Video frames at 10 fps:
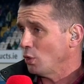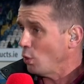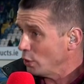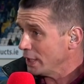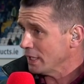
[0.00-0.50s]

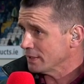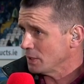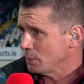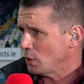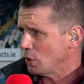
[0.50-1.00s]
holding on to
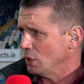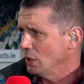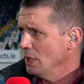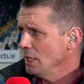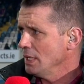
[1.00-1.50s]
the ball,
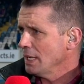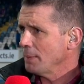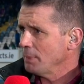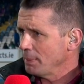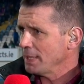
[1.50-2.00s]

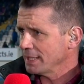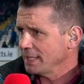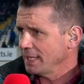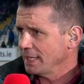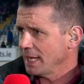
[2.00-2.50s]
and maybe that
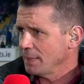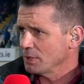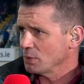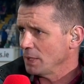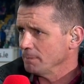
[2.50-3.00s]
kicking game
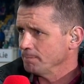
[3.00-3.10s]
as well.